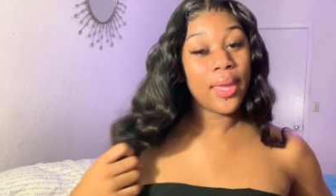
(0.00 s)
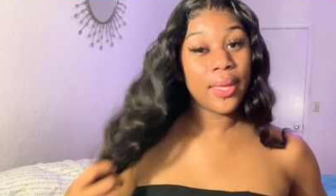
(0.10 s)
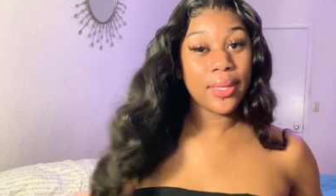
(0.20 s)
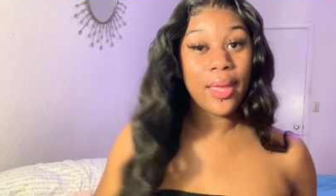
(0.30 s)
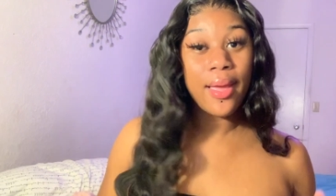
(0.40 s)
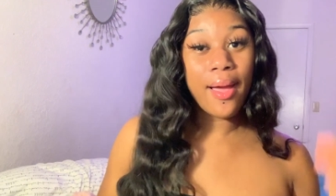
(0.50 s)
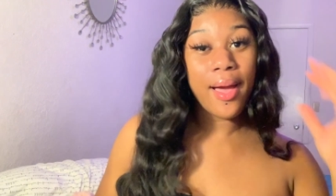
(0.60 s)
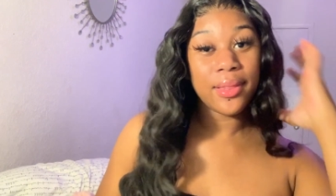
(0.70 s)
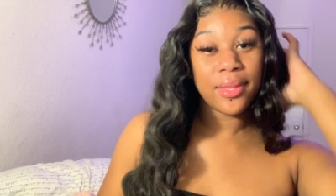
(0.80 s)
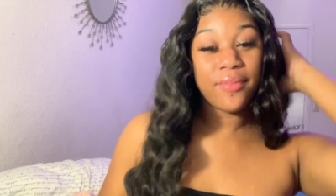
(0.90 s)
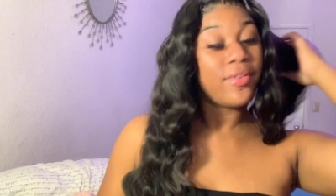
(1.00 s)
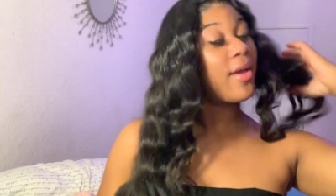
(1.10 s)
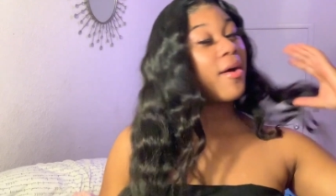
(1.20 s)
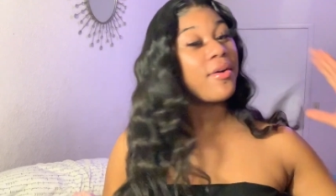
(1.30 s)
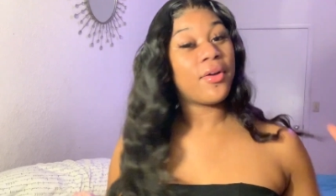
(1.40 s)
and yeah i love
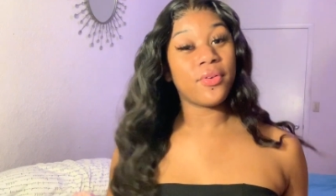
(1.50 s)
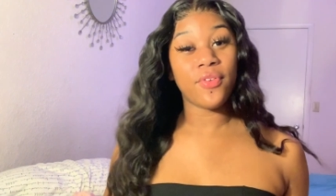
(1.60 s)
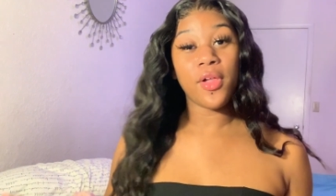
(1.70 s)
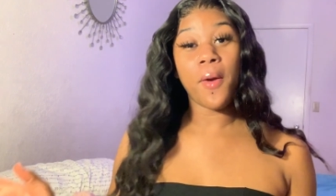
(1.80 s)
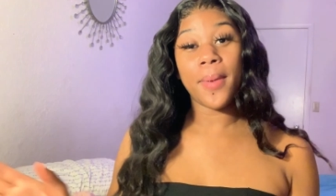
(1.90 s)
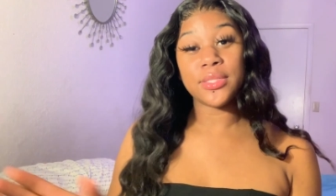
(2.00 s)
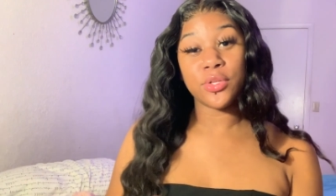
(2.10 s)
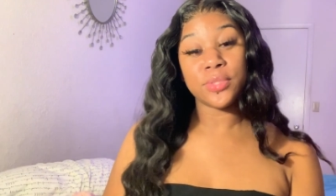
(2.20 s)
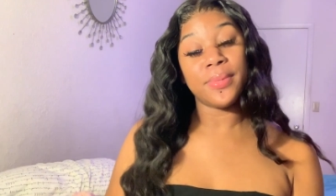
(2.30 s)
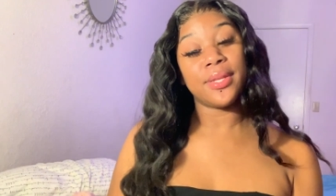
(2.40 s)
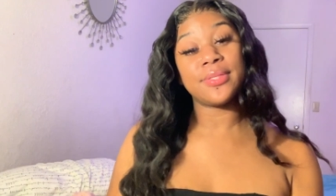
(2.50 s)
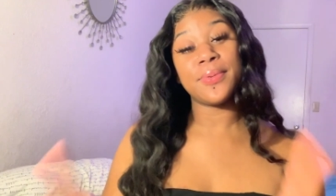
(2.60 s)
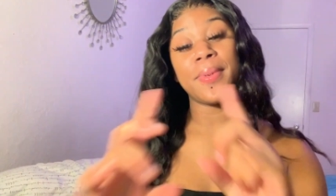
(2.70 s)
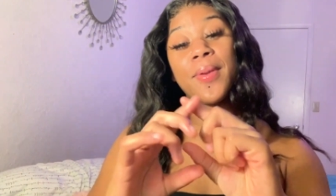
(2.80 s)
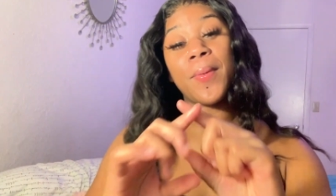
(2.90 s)
y'all go follow all my social media they'll
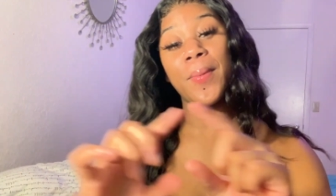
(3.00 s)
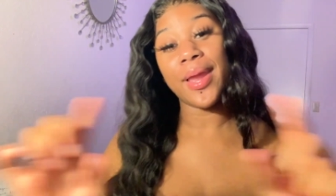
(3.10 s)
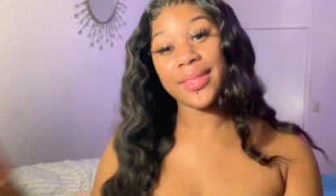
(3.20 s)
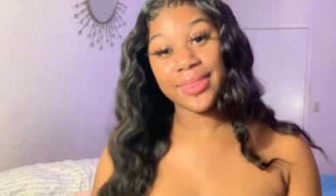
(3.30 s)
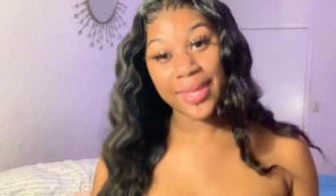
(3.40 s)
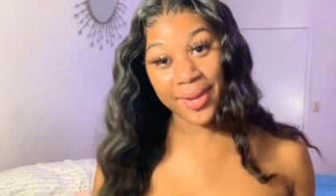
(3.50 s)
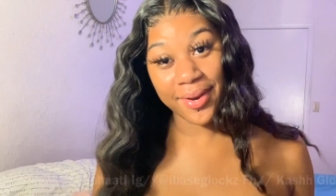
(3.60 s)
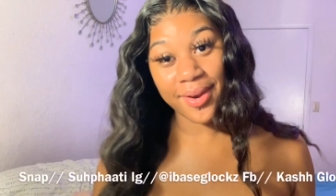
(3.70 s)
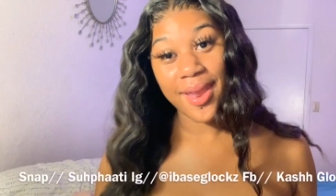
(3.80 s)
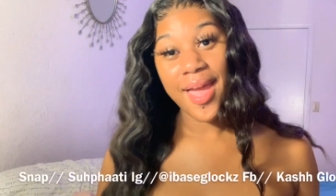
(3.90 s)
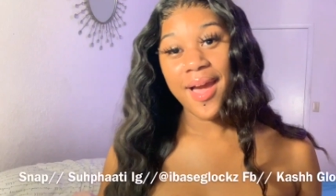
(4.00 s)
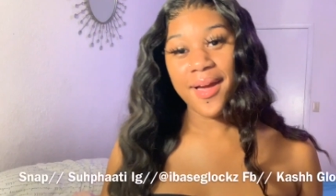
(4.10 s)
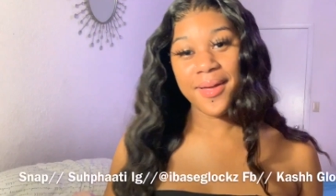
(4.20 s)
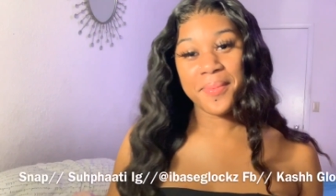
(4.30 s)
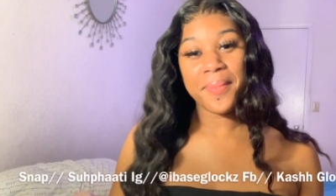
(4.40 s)
be right there
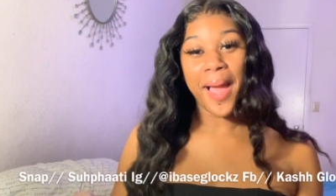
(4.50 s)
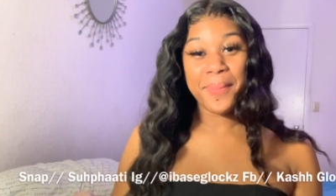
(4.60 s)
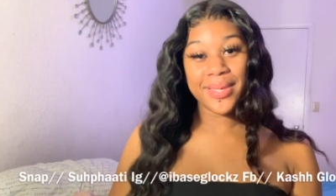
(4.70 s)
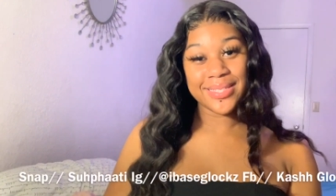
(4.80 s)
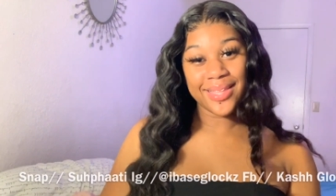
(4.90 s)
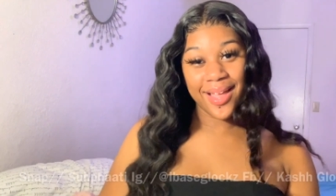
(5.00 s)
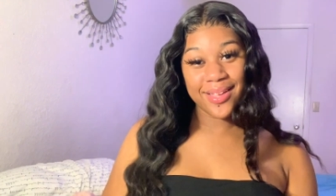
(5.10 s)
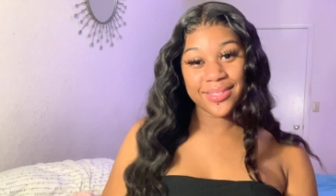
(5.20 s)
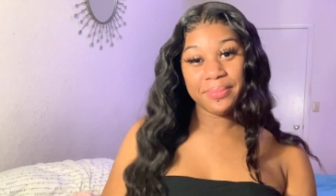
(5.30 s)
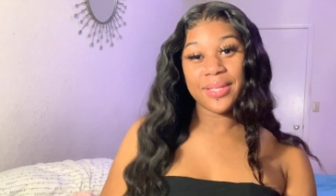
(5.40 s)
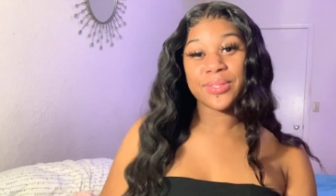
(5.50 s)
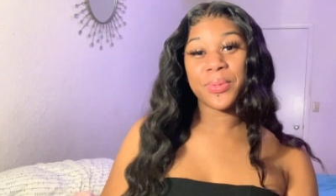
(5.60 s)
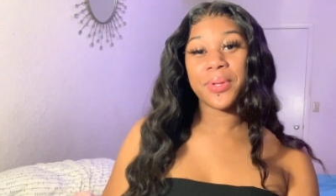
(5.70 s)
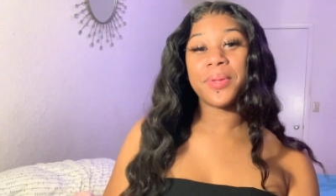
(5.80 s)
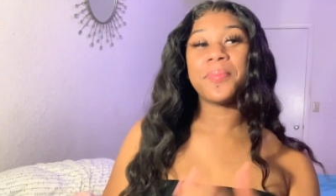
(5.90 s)
um, iBase Glock, my
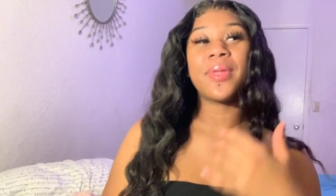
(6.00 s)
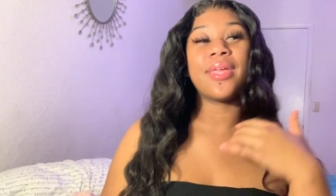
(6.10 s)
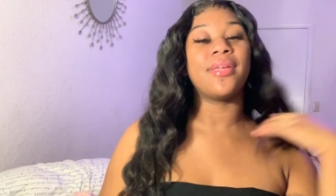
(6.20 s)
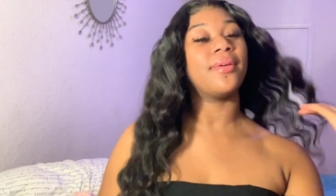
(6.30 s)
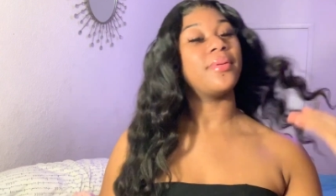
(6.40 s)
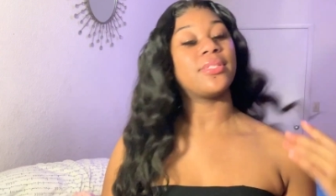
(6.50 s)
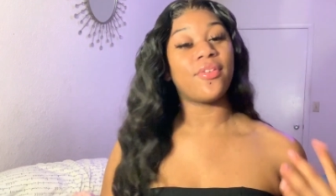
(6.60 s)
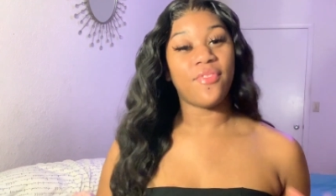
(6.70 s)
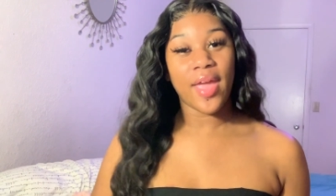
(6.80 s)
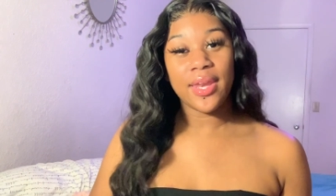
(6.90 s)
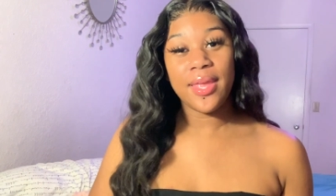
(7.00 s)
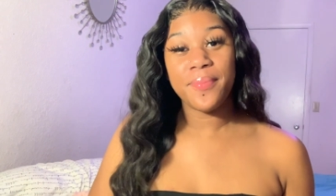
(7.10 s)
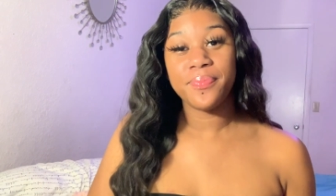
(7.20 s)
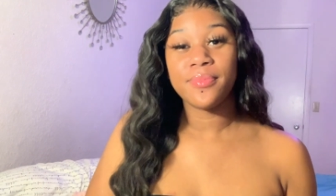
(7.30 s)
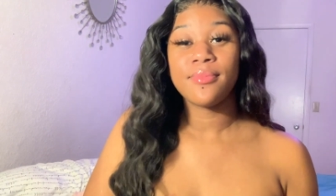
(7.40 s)
Instagram, and
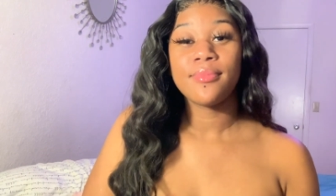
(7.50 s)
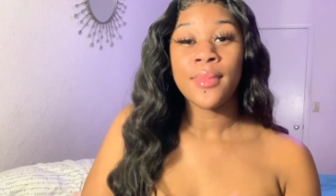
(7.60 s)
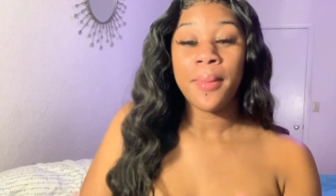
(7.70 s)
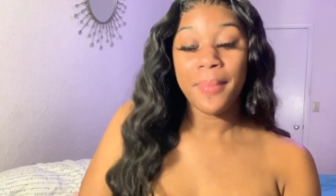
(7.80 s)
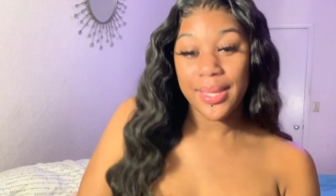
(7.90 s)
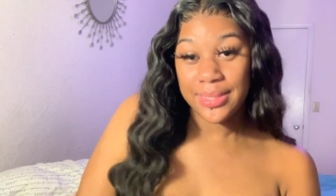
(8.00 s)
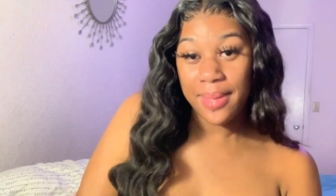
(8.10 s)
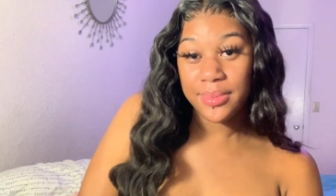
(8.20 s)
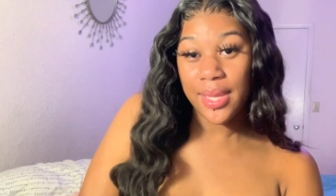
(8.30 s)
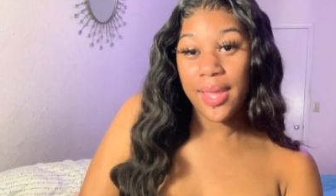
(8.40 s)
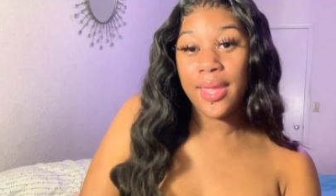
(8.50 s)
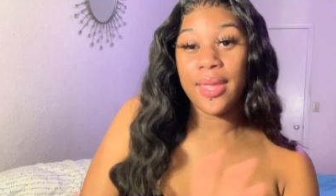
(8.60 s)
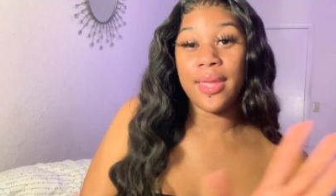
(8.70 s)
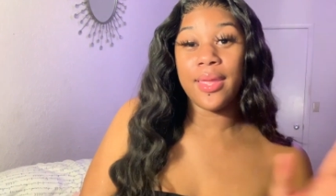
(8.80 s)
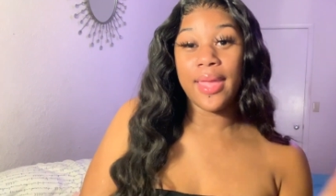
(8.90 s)
Suhphaati, my Snapchat,
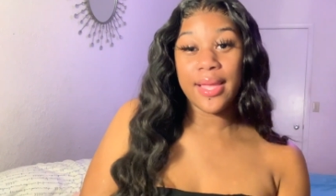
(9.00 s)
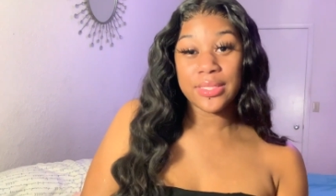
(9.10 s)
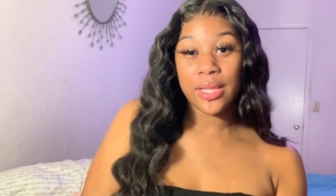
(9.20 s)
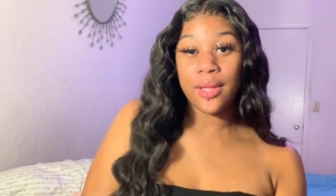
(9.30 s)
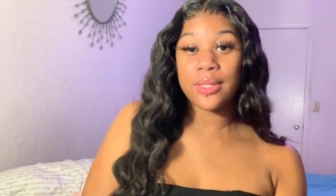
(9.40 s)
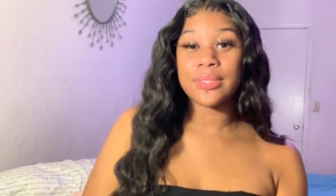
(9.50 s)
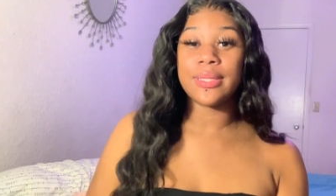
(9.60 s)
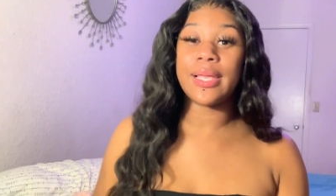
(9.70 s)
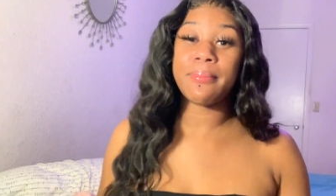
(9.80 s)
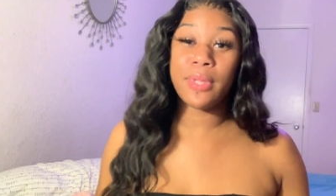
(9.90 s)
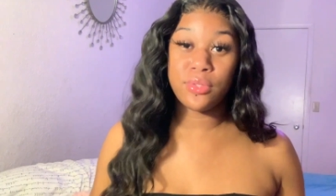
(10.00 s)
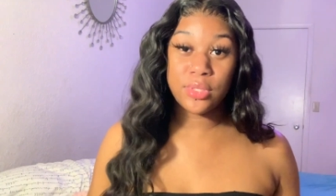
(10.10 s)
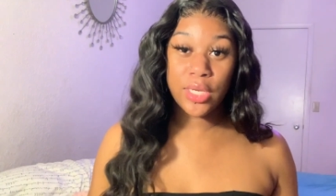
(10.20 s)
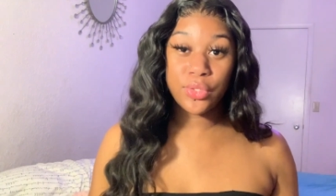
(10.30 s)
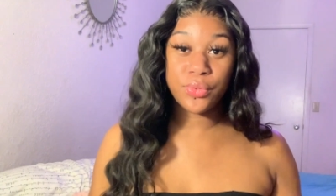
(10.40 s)
and Kashh Glock, so like my
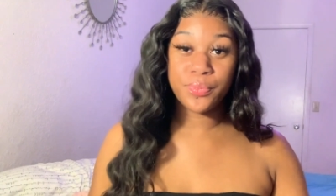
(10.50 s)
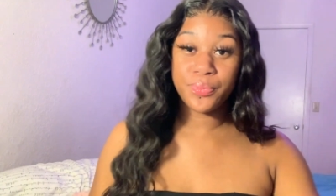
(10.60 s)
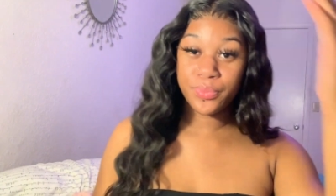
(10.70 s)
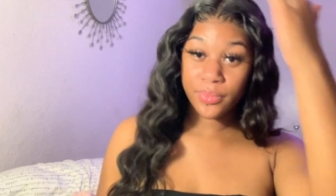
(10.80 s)
YouTube channel,